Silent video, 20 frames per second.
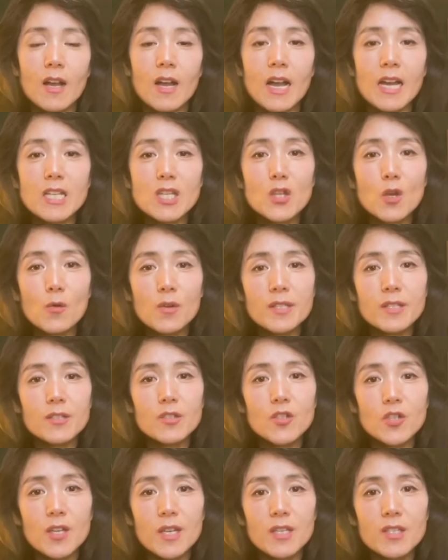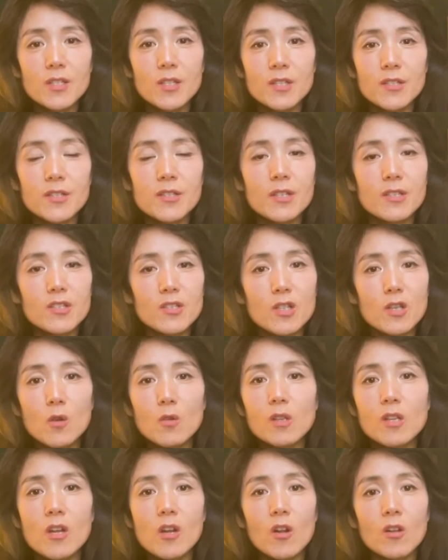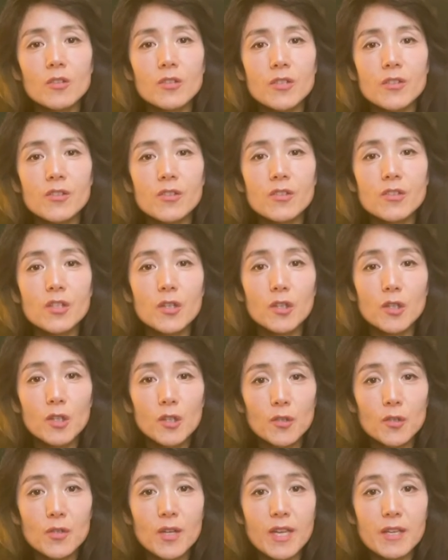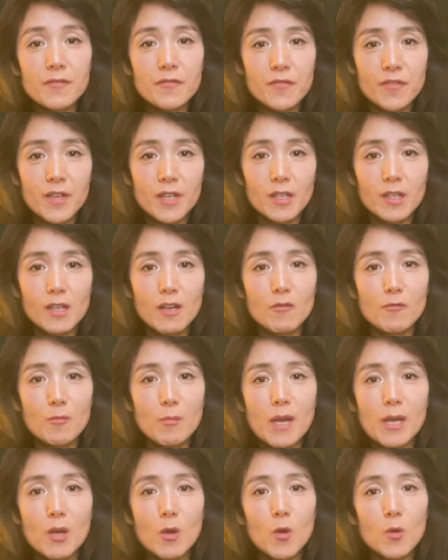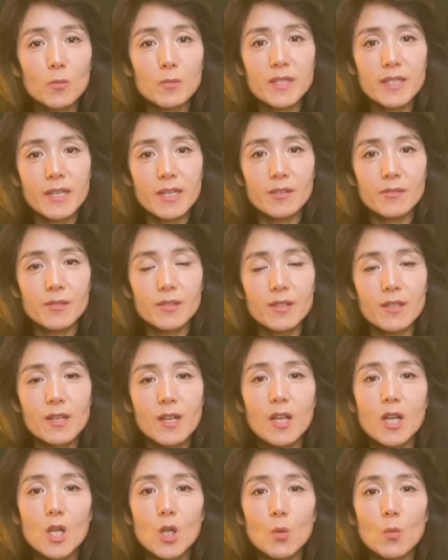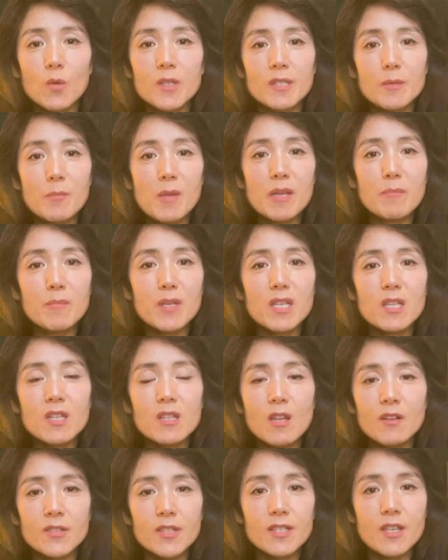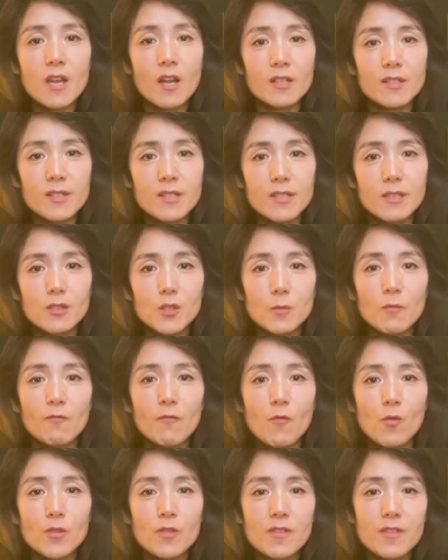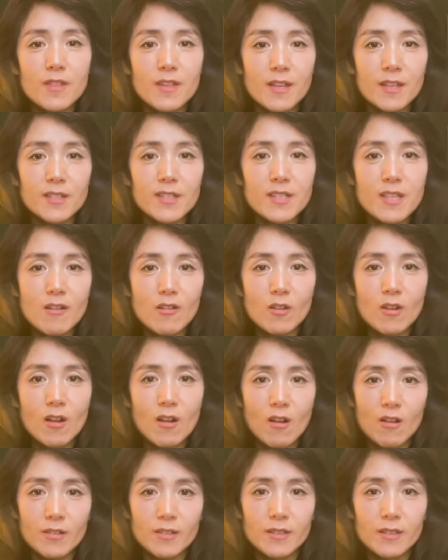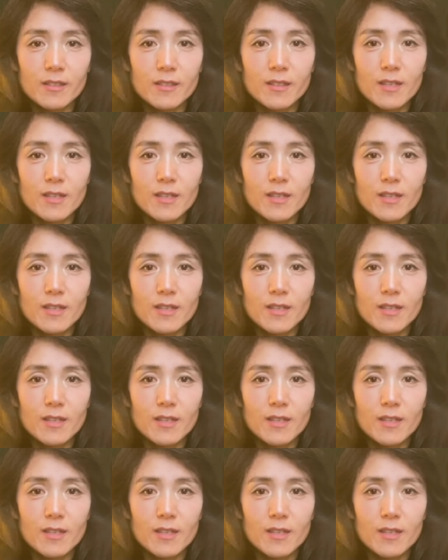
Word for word: I noticed the changes that slowly altered the look and feel of my hometown, which made me nostalgic for the things that are gone.